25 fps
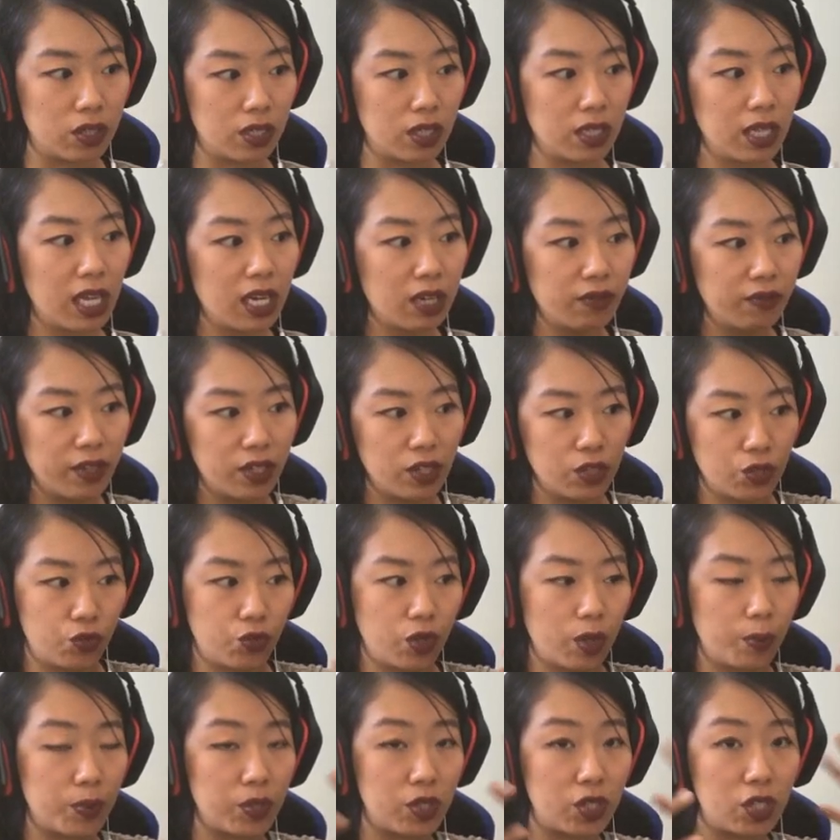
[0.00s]
because a lot of it
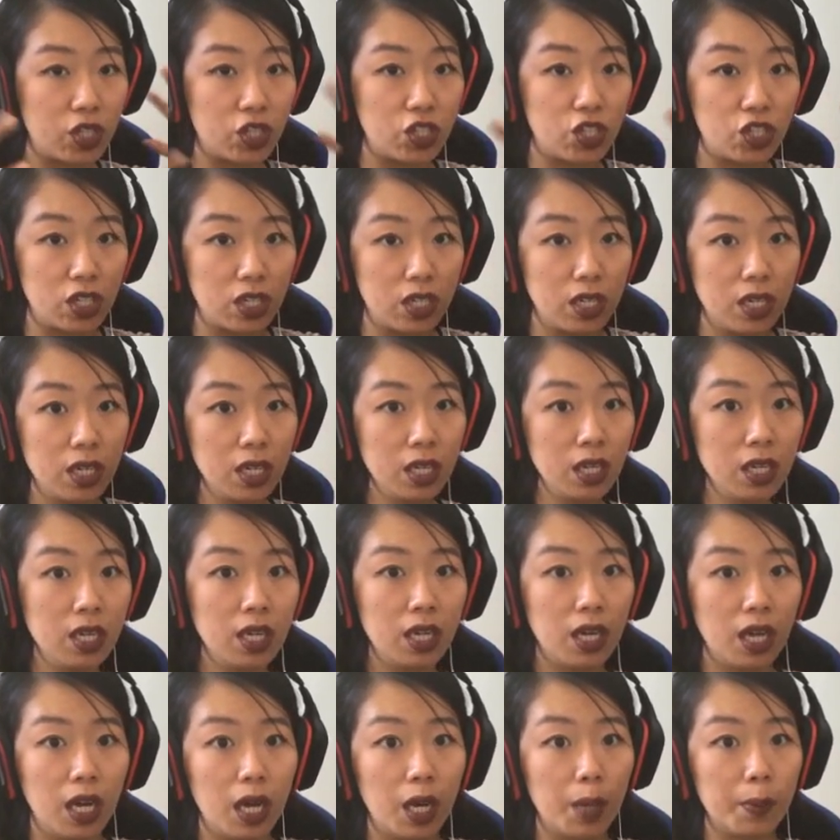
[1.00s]
is repetition,
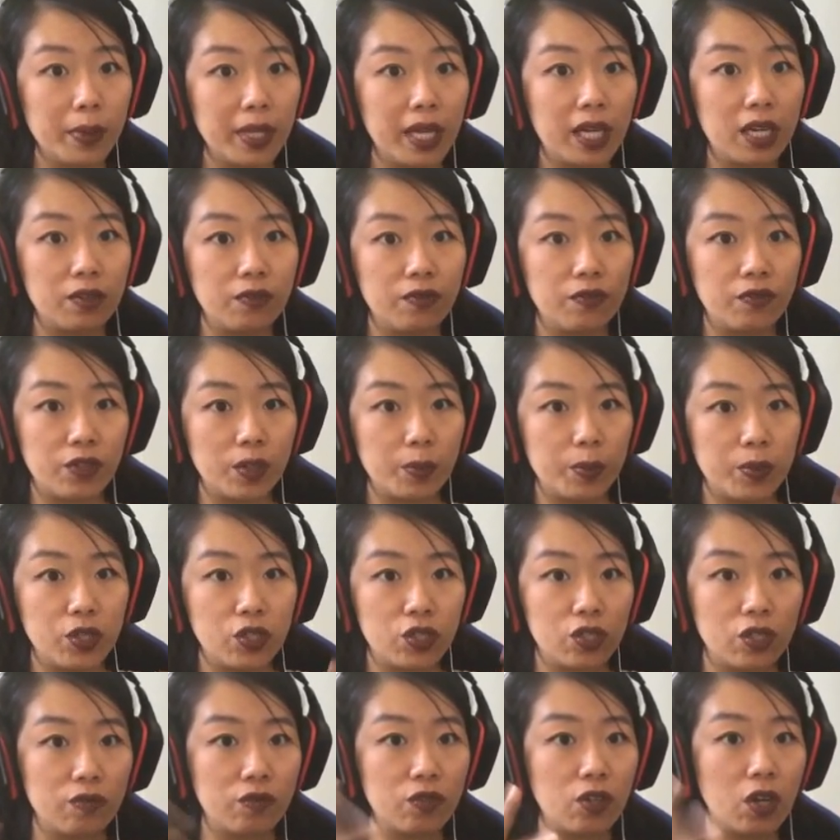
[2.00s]
a lot of
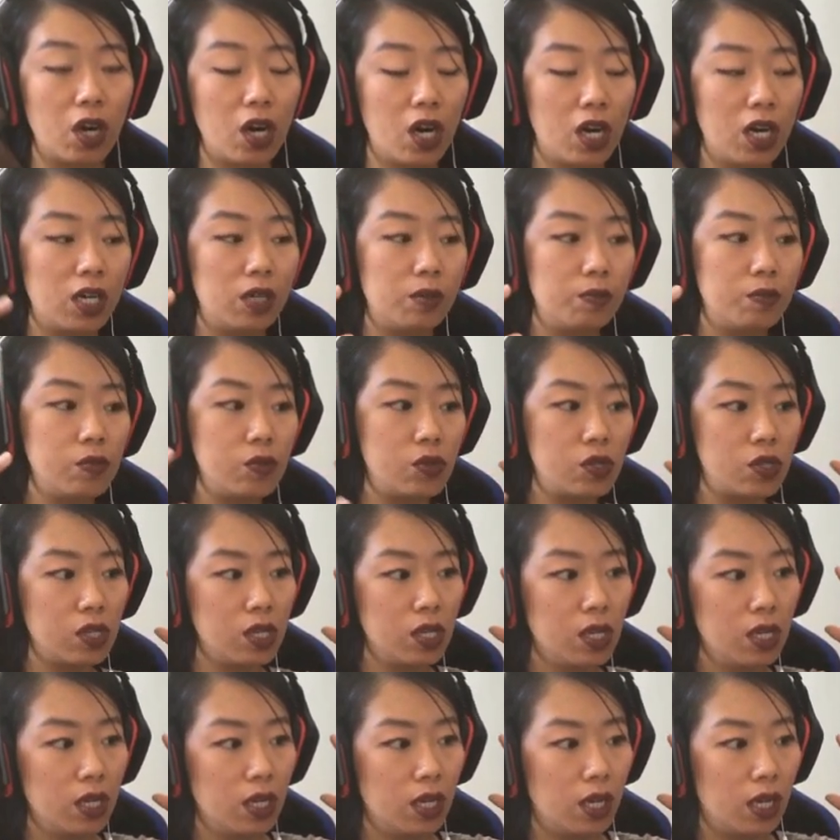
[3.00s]
repetition of the
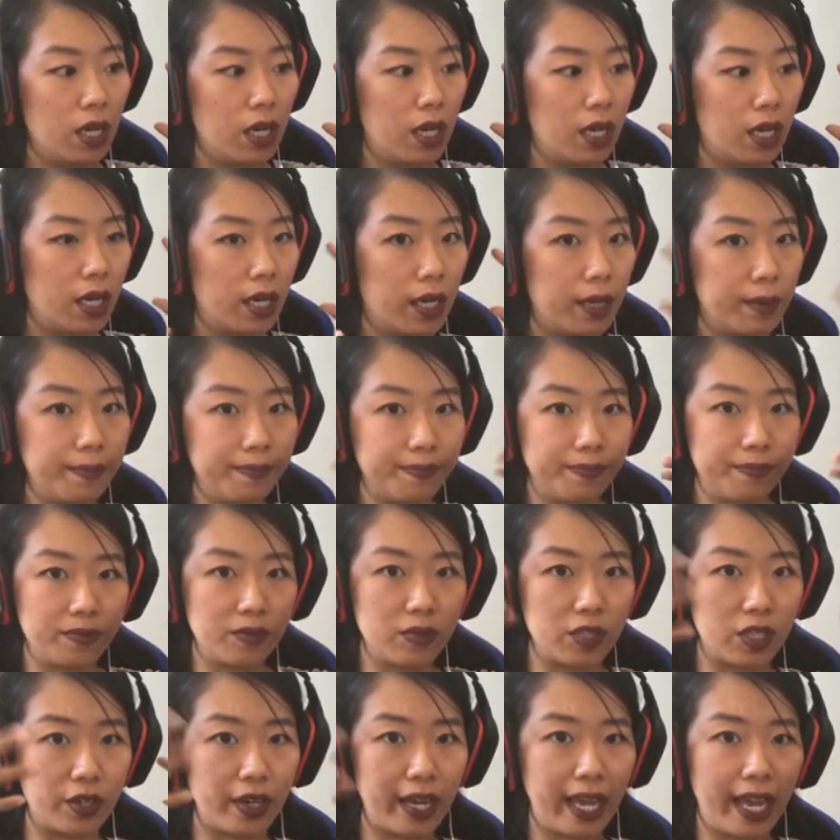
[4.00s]
arms,
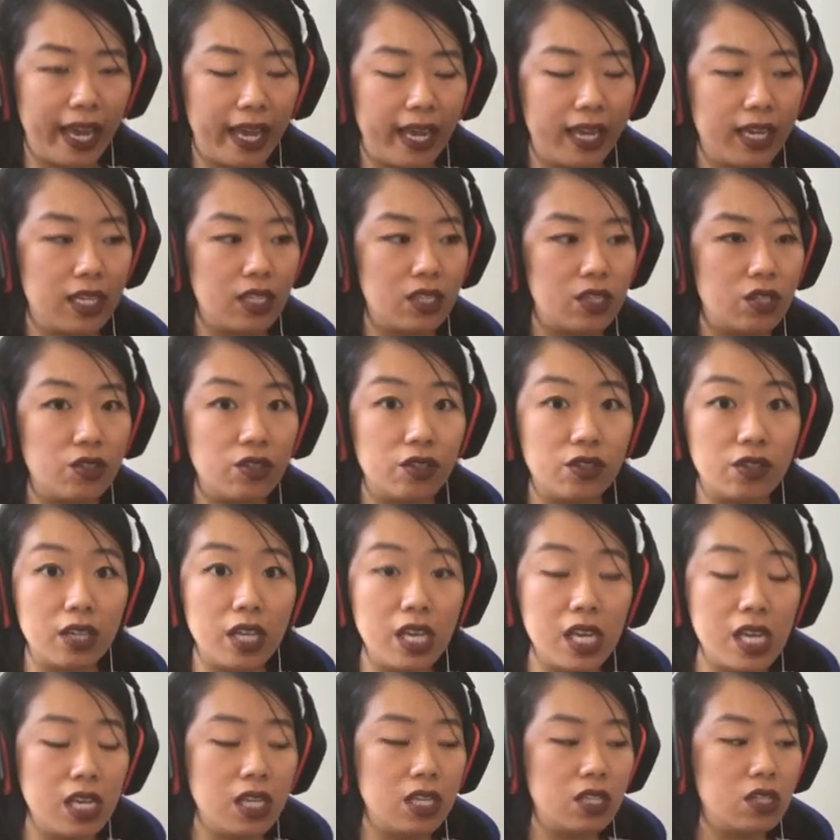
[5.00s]
their hands and their
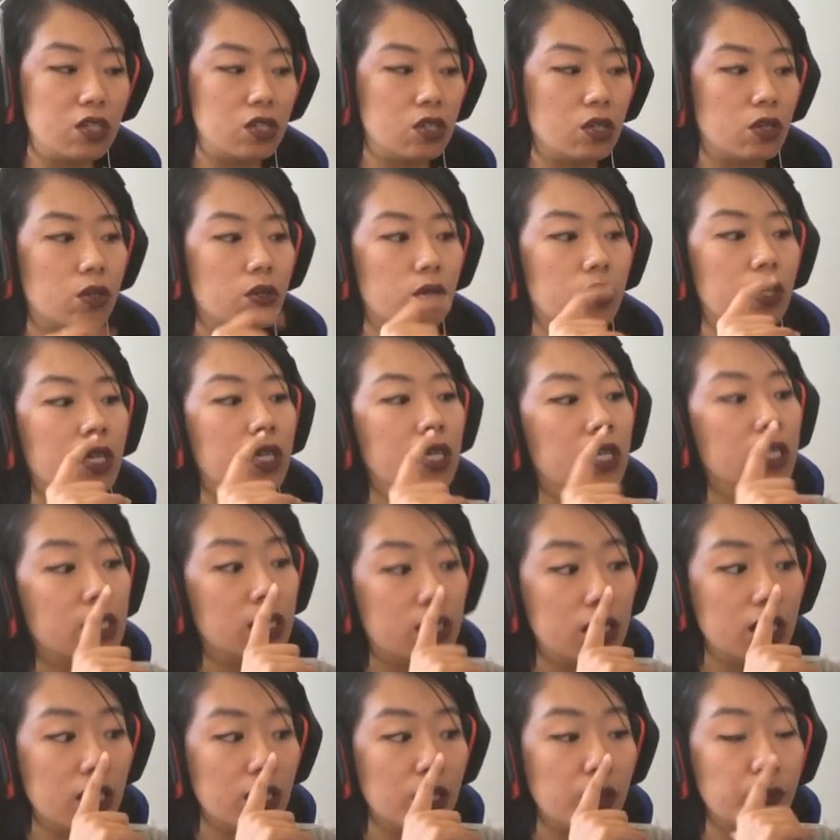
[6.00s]
knees. So
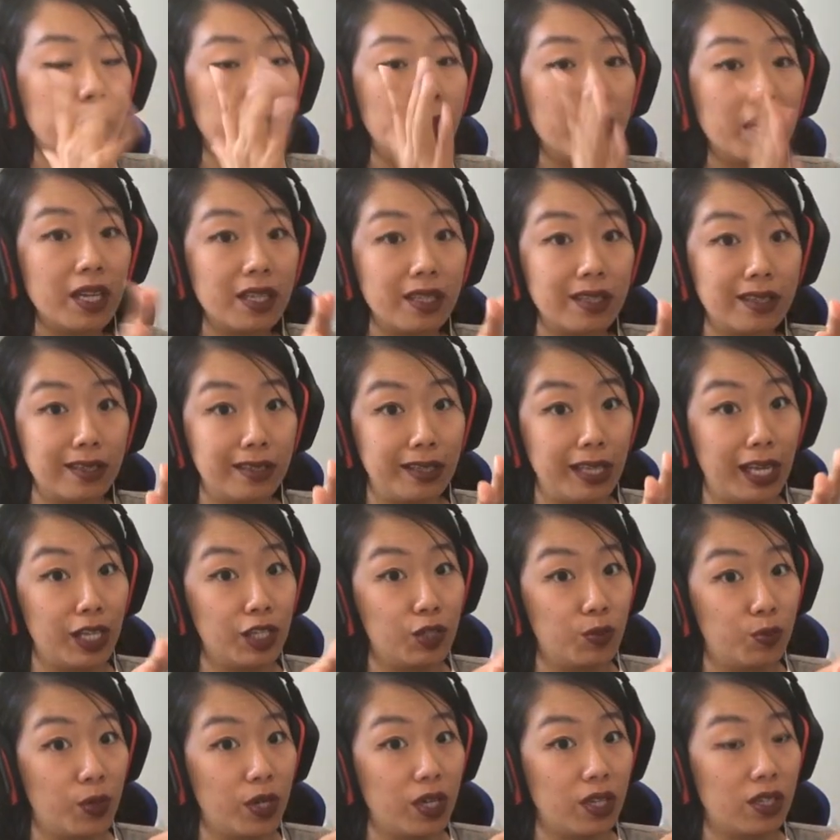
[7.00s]
still, but the
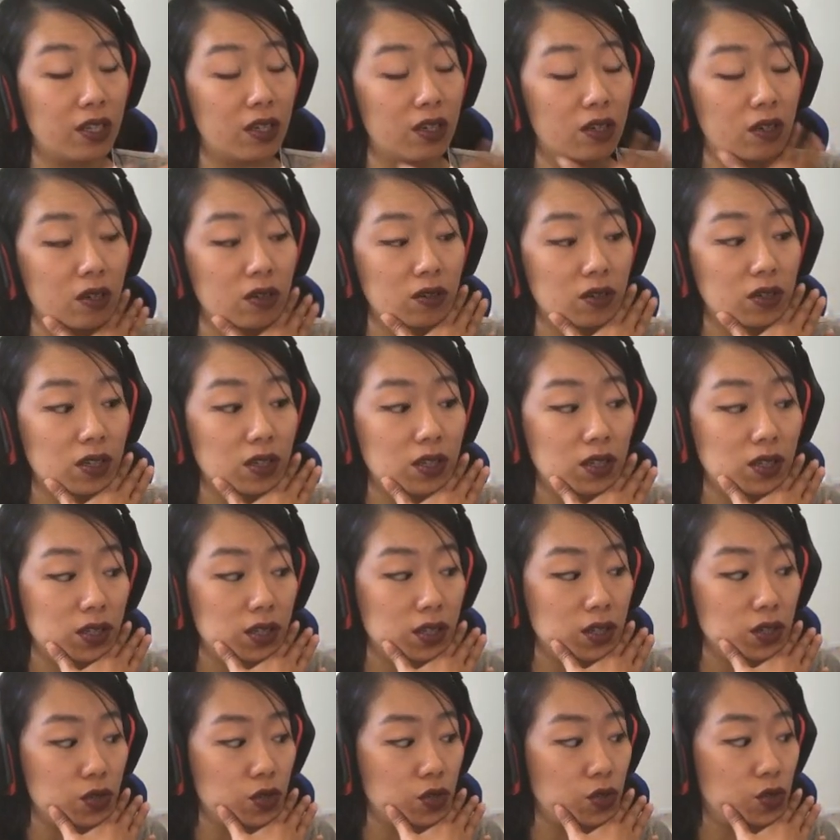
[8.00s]
dance break though
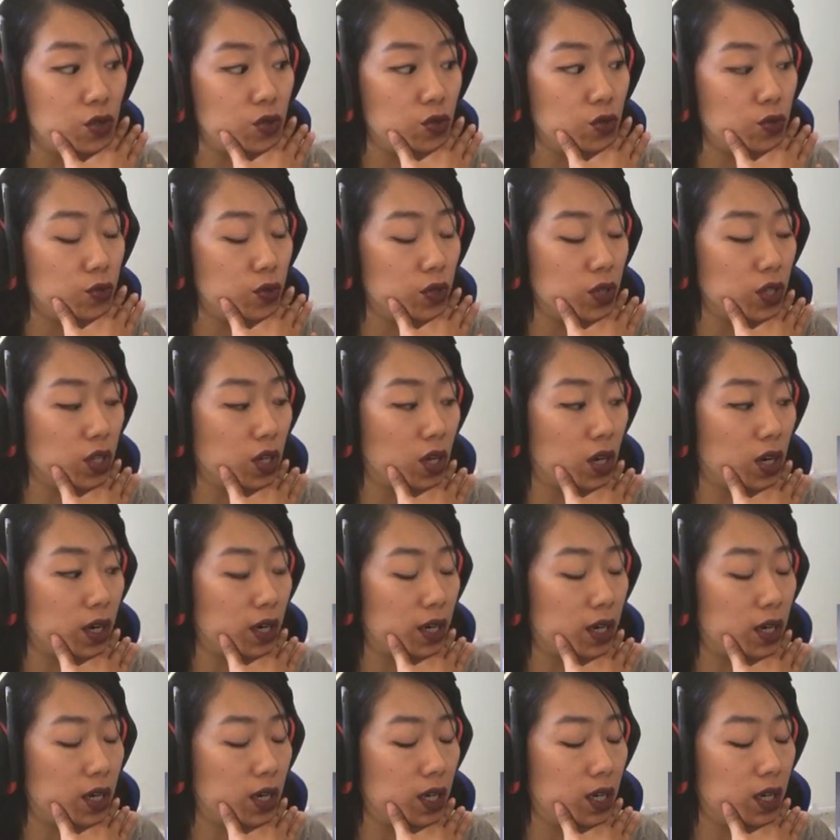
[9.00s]
is really
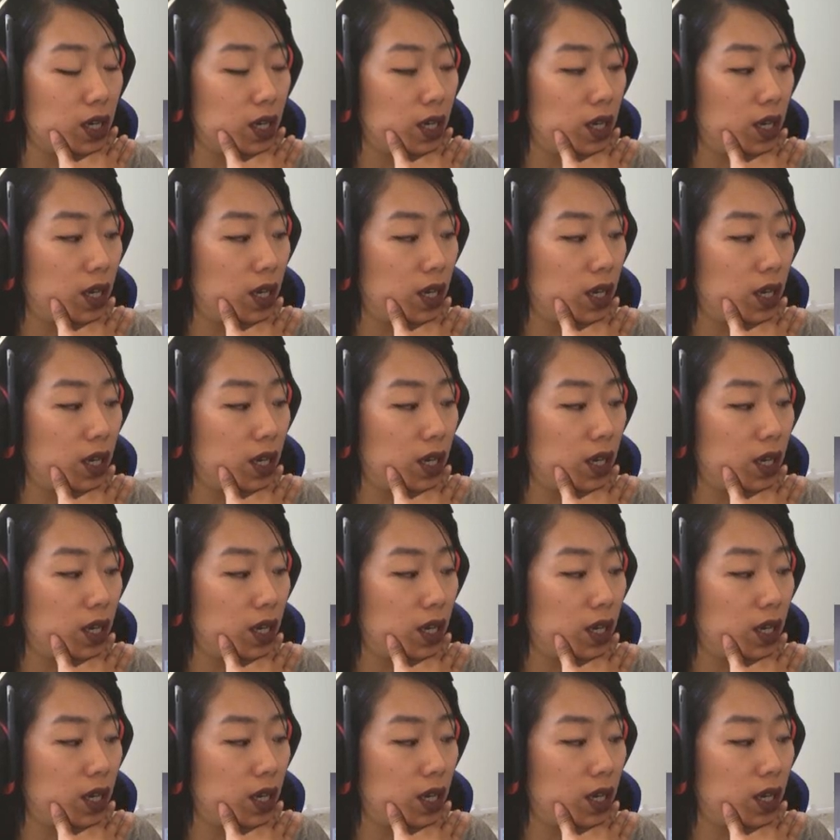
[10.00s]
hard.